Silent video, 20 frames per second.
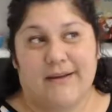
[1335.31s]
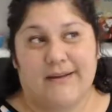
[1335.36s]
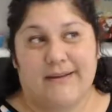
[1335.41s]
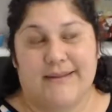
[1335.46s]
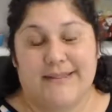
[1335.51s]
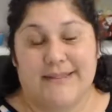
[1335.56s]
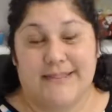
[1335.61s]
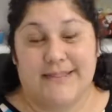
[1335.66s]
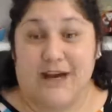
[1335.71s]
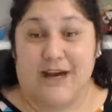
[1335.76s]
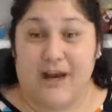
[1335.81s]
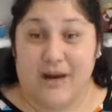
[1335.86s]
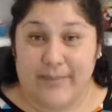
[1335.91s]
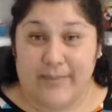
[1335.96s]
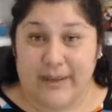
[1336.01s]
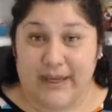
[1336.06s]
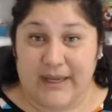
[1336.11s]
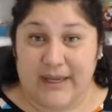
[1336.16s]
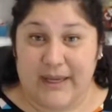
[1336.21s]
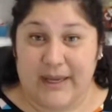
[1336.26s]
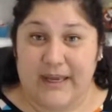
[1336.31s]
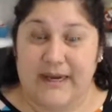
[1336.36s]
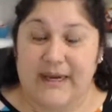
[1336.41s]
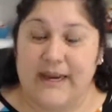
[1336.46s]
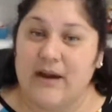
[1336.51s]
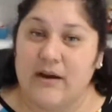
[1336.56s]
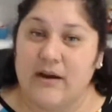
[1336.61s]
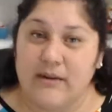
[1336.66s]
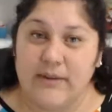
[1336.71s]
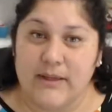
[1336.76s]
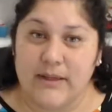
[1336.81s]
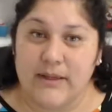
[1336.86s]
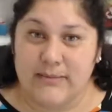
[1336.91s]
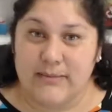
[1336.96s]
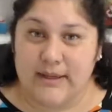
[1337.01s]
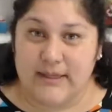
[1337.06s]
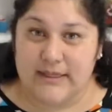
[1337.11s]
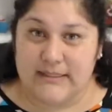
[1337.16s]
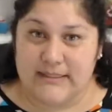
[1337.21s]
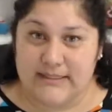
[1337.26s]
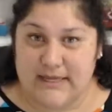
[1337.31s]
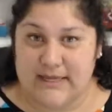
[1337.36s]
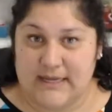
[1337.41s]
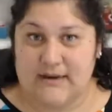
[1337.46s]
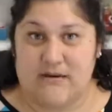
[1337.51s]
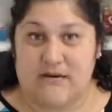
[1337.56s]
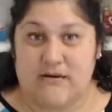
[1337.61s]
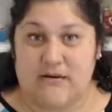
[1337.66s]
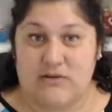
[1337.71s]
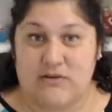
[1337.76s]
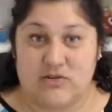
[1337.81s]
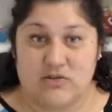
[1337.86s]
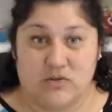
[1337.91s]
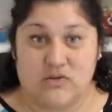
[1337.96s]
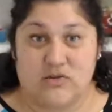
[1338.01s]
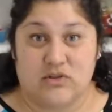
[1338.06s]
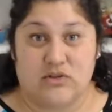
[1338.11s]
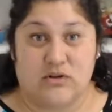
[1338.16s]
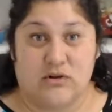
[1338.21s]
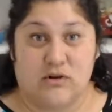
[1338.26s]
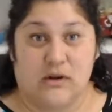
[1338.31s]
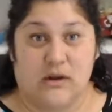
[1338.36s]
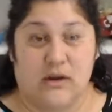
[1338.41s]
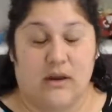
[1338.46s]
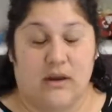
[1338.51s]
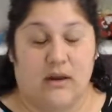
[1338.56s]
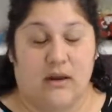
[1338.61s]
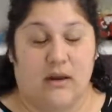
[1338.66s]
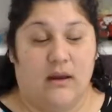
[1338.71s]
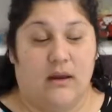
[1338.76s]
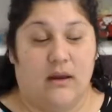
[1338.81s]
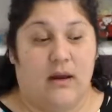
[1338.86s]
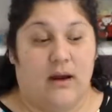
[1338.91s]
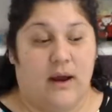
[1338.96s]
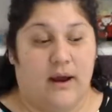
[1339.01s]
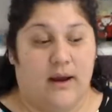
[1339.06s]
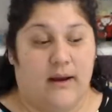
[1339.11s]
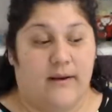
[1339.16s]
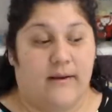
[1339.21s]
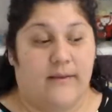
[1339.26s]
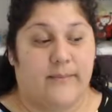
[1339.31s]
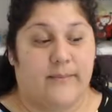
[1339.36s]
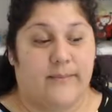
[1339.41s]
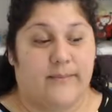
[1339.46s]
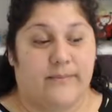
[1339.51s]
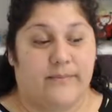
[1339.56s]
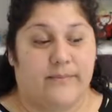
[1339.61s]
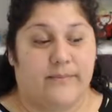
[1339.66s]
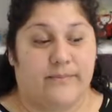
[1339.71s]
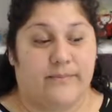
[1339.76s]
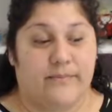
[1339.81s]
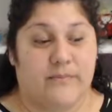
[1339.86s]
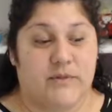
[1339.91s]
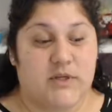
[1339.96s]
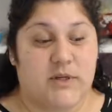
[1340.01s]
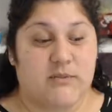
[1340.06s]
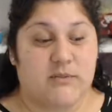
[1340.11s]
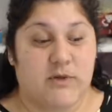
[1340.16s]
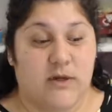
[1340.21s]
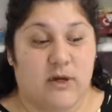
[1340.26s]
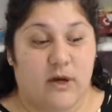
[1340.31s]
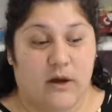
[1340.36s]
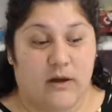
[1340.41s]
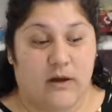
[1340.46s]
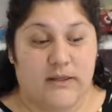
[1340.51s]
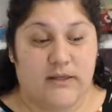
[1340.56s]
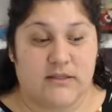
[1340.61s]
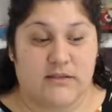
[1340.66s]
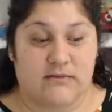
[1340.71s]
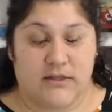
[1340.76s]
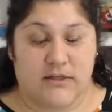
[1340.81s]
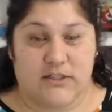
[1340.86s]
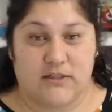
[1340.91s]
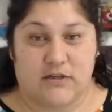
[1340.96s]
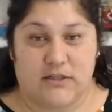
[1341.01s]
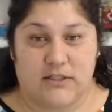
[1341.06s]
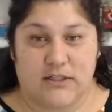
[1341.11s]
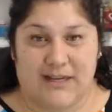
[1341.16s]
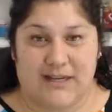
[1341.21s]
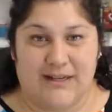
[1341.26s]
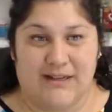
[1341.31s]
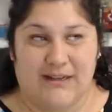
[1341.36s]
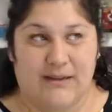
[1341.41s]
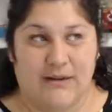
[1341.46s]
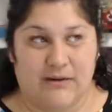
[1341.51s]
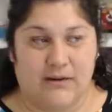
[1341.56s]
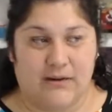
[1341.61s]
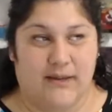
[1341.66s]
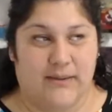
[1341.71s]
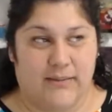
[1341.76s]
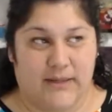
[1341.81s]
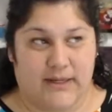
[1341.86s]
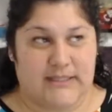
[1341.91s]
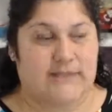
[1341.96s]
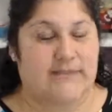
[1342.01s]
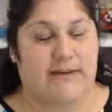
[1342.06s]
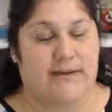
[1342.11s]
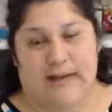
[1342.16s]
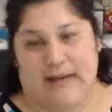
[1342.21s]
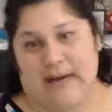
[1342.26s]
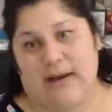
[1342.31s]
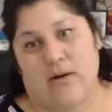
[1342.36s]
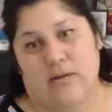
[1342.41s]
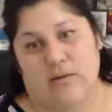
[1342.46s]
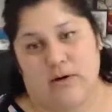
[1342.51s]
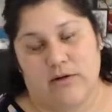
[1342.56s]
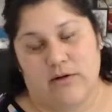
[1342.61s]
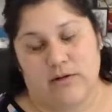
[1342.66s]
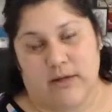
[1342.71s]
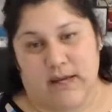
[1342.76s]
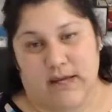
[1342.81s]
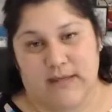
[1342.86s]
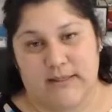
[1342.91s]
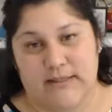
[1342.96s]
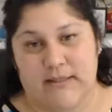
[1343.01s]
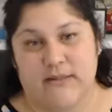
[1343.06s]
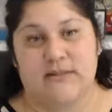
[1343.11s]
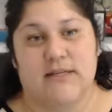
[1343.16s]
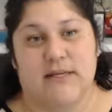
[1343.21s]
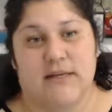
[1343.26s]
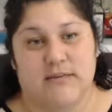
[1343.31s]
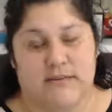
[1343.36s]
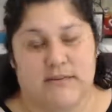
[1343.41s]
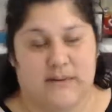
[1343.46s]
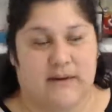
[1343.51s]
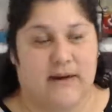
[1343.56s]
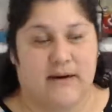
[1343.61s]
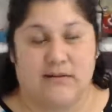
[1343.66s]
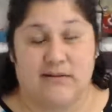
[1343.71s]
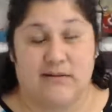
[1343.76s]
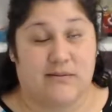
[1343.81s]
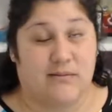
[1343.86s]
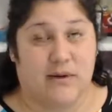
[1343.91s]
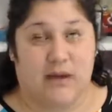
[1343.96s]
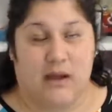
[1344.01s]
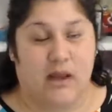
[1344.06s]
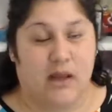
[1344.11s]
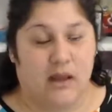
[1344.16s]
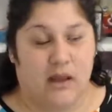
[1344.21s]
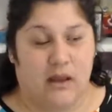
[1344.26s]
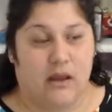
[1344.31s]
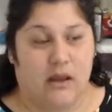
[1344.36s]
the topic and how I'm going to make it stand out on social. So I'm doing all this research, and literally I'm not spending hours. Okay. It sounds like I'm spending hours. I'm not.